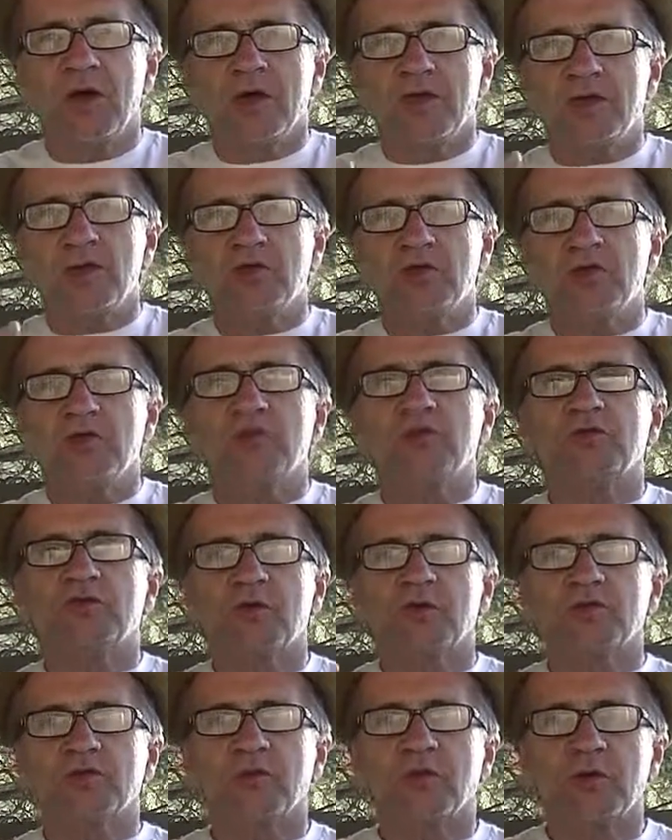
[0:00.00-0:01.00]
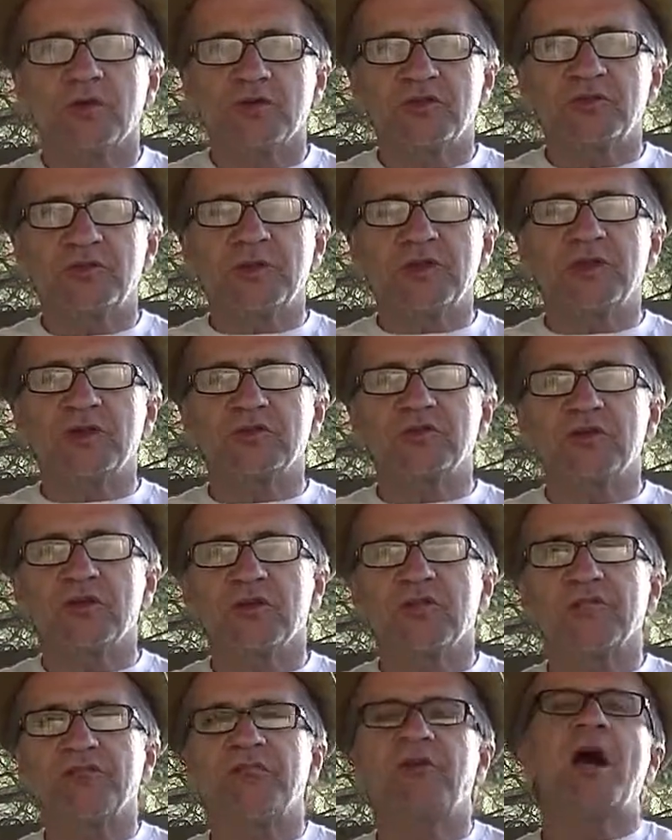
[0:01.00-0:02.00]
you use those words because you're
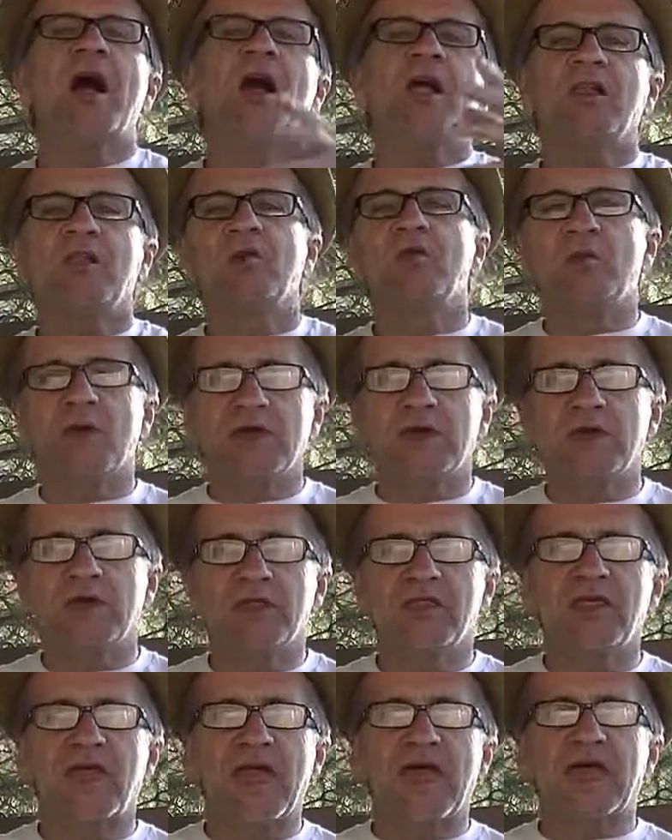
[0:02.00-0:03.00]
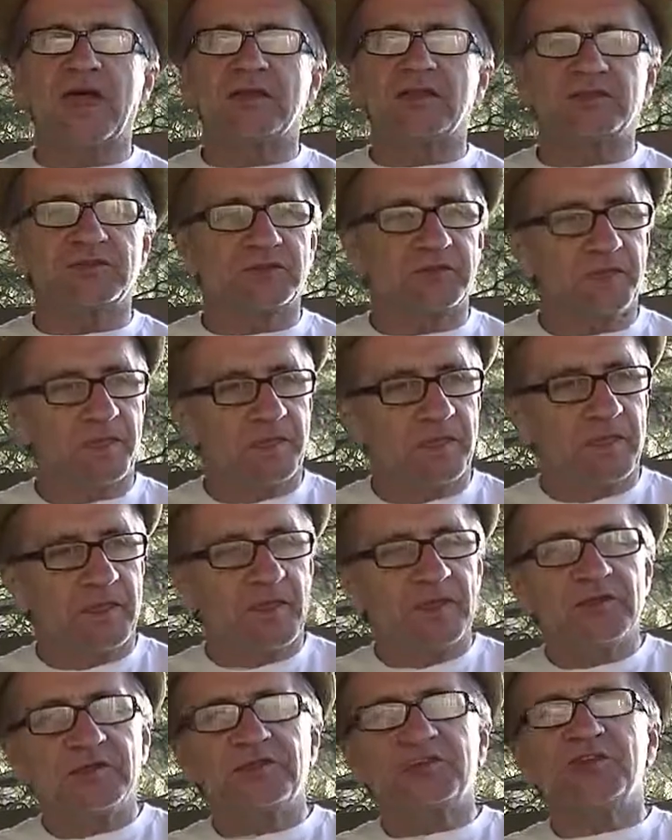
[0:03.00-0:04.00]
following that
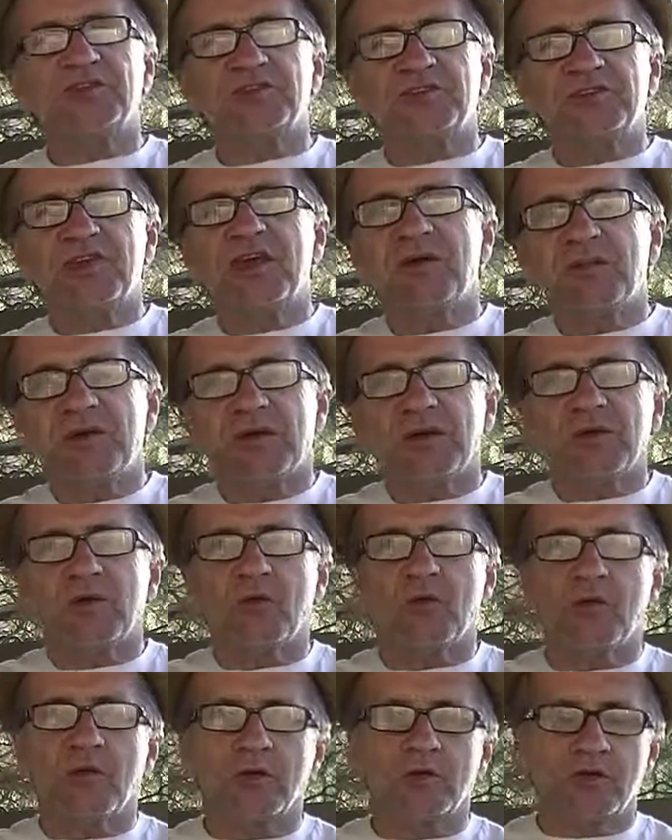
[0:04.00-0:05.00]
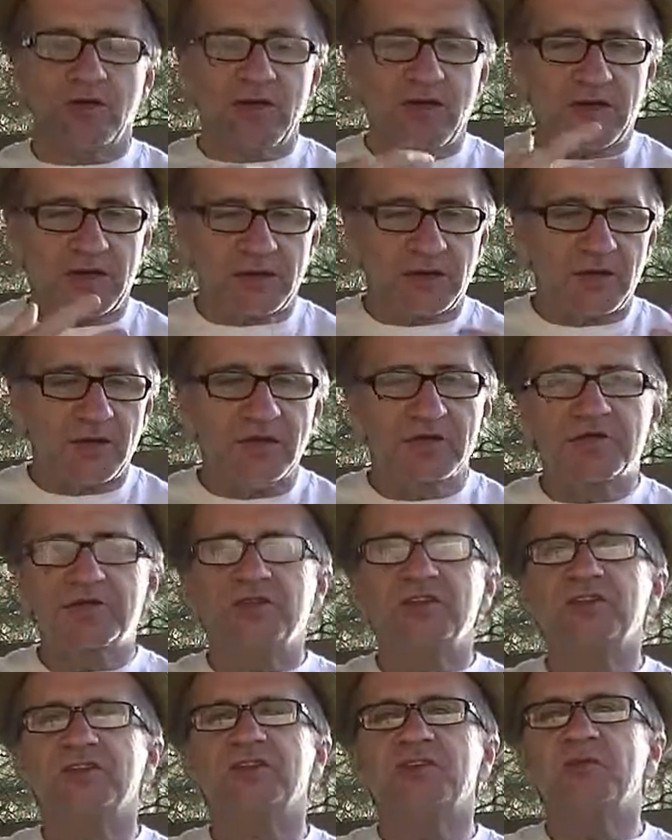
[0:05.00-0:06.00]
systemic or that
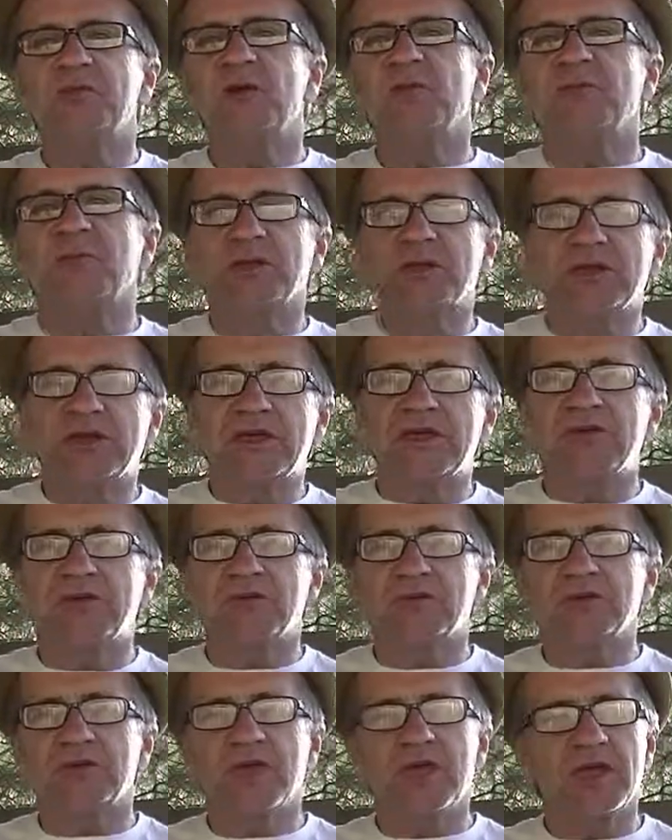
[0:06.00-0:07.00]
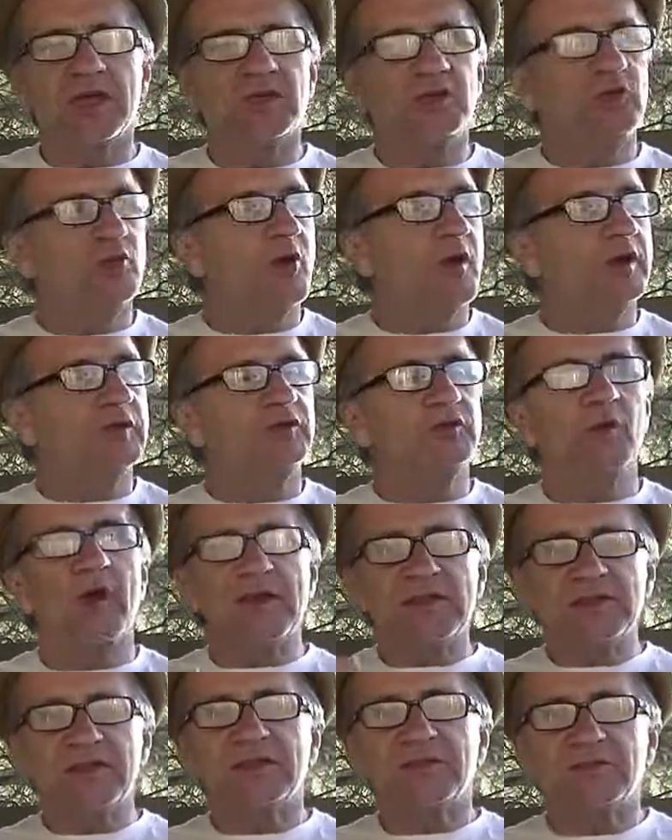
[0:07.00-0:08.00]
system of beliefs and you want to
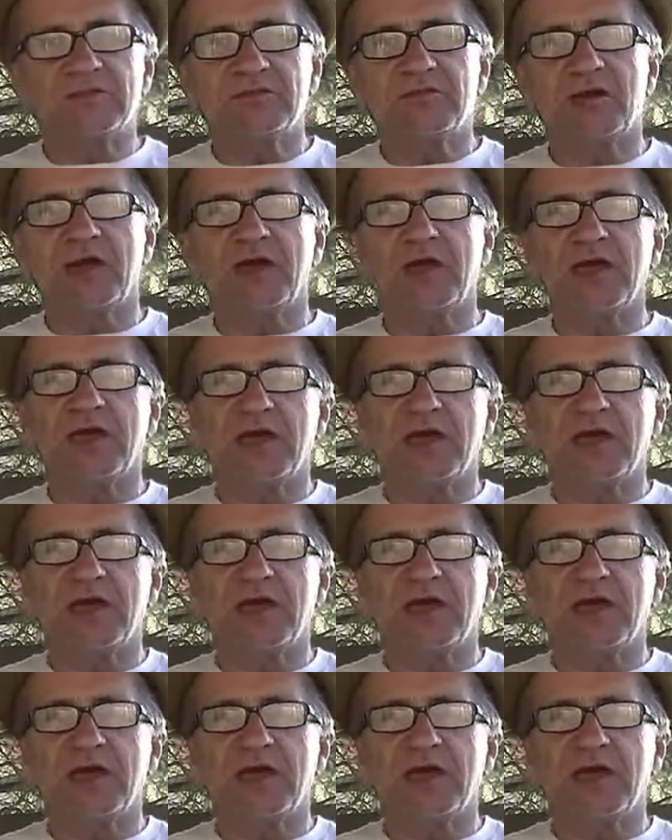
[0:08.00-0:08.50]
identify